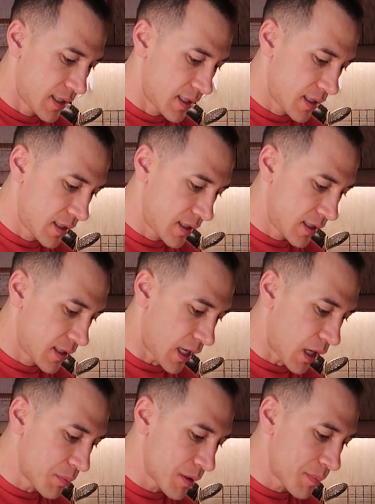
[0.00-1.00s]
And
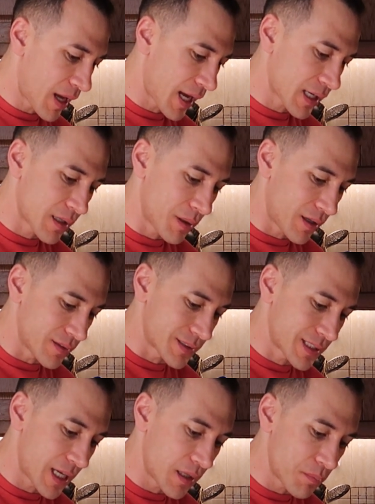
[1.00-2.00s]
I'll be back in
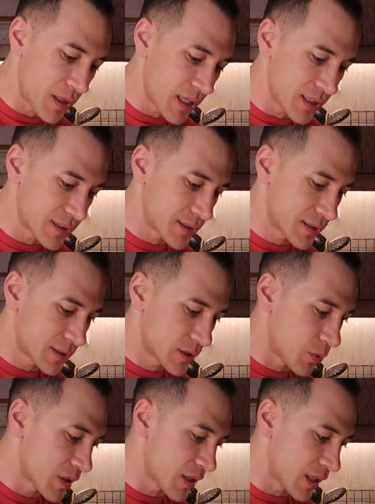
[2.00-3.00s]
about 10 minutes
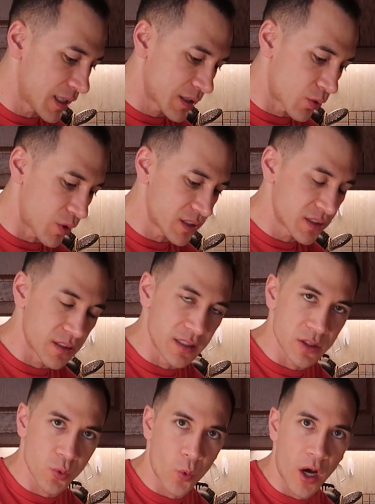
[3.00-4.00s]
so we can let the rest of
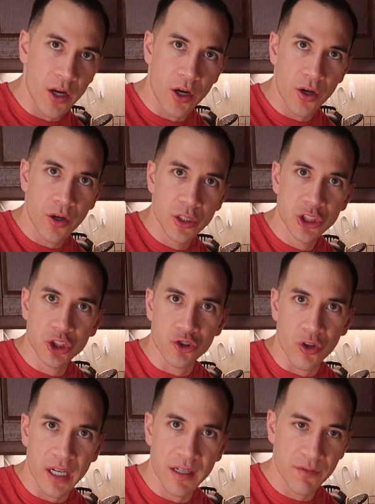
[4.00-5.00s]
this water
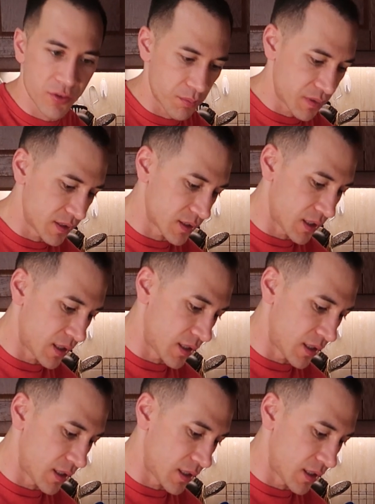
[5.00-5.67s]
strain from these